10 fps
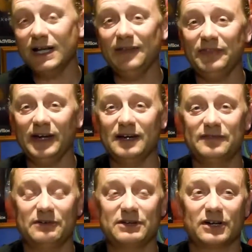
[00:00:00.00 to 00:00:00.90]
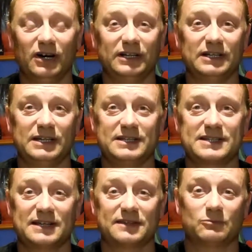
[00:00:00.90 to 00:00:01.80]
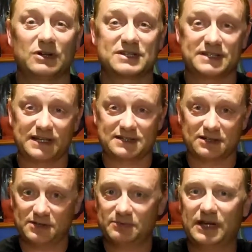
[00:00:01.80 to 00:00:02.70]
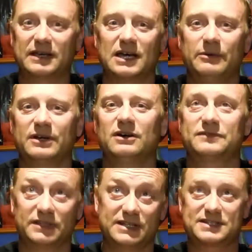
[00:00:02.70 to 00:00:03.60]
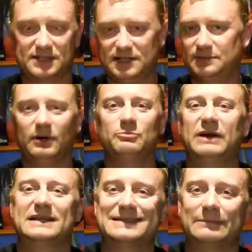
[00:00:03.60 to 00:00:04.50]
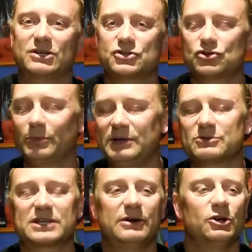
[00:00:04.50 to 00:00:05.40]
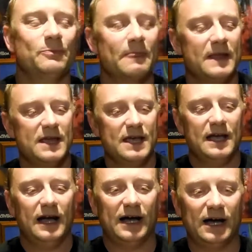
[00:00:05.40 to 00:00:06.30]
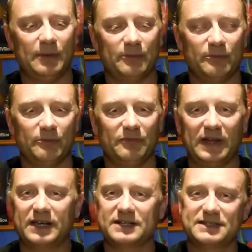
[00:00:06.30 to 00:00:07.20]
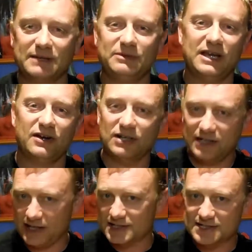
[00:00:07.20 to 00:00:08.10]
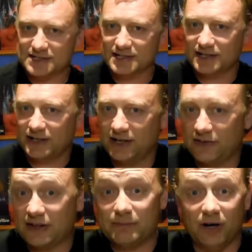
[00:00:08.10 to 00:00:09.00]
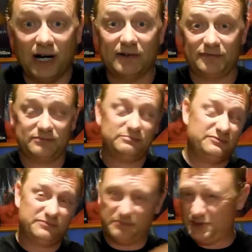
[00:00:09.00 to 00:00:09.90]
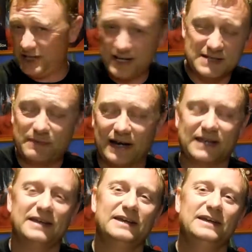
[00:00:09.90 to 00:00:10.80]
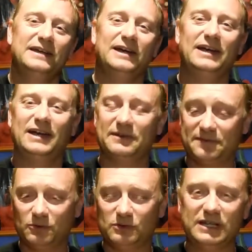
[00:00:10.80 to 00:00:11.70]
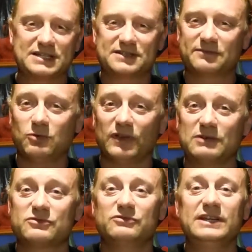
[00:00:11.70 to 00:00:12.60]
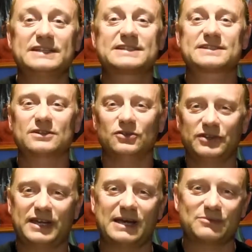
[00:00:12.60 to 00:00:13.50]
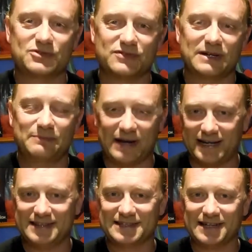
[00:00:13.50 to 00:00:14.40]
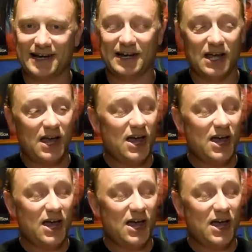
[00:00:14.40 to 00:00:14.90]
and they have very kindly said that once things get going after this old pandemic jobby, what's going on, they can dig me out a list that they might have from years back, a full list of what they released on the Amstrad back in the day.